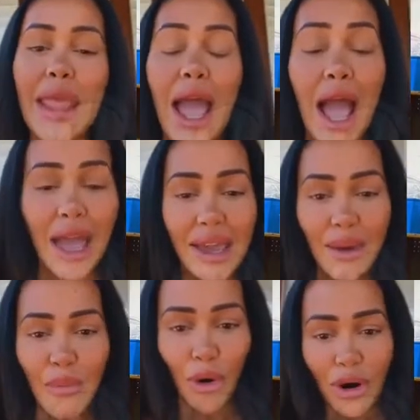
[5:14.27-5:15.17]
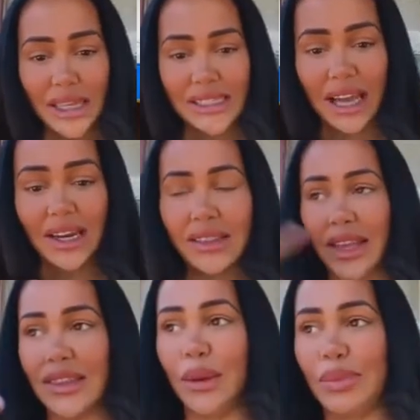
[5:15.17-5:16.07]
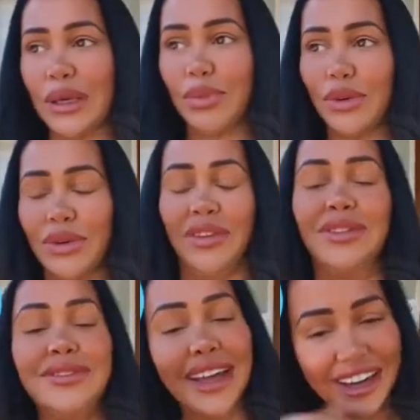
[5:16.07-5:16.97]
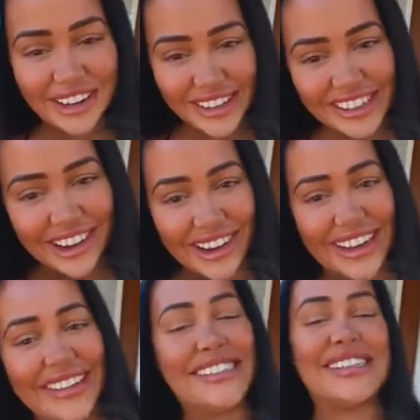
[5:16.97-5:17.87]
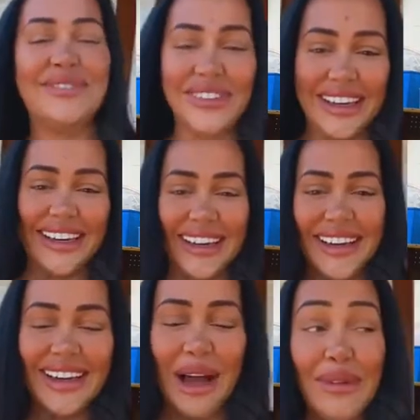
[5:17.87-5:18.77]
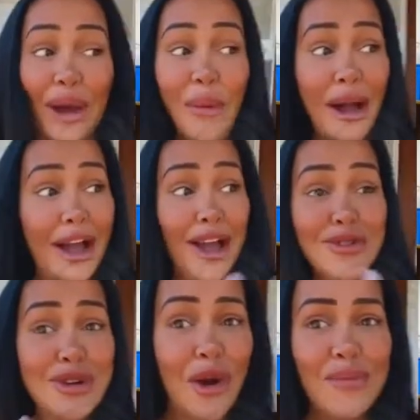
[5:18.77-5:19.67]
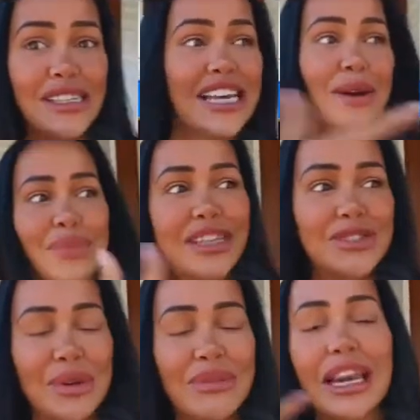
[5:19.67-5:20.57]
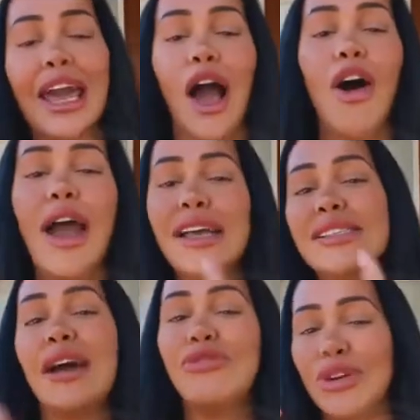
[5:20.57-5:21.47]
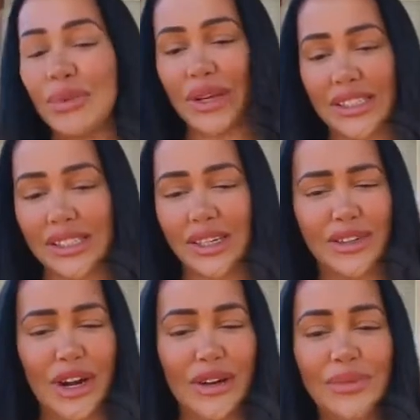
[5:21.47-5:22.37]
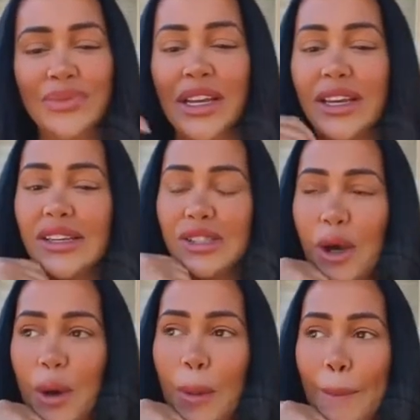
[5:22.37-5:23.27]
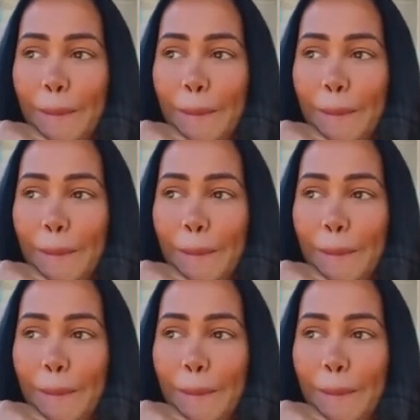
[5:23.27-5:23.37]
I get more excited than the people that are talking to me. I'm like, oh my God, you know me. Take a picture with me. Like, I'll ask them for a picture, you know? So